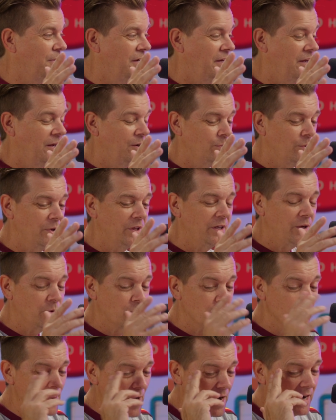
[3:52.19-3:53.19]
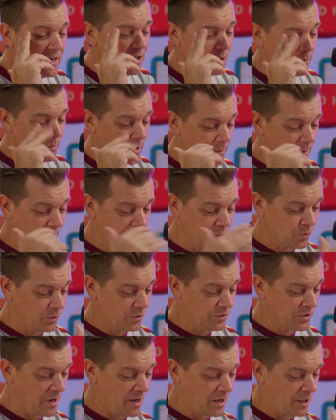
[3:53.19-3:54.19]
But it reminded me, because we
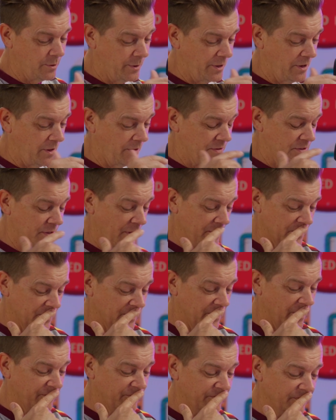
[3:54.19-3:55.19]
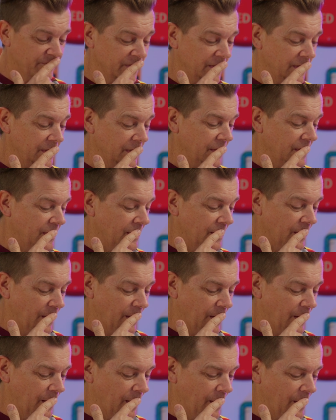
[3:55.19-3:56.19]
were talking about all this other stuff.
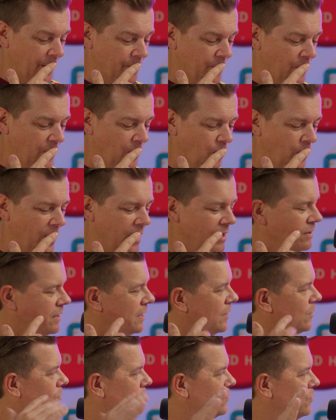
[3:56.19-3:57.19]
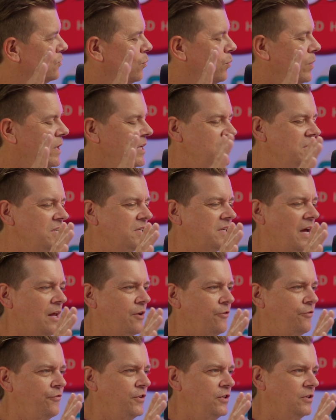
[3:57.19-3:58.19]
Well, we just
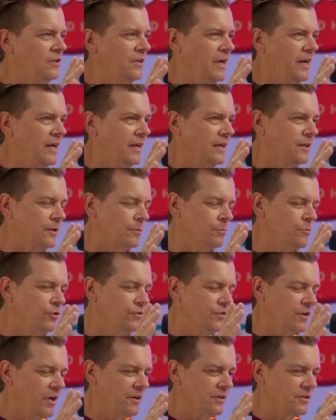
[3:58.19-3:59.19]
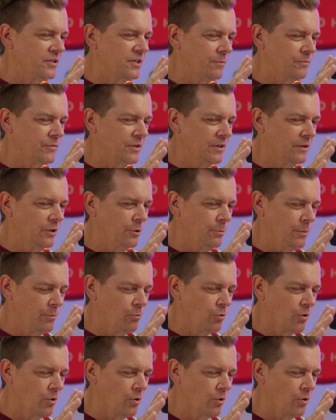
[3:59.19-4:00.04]
kind of feel like moving on to something a little bit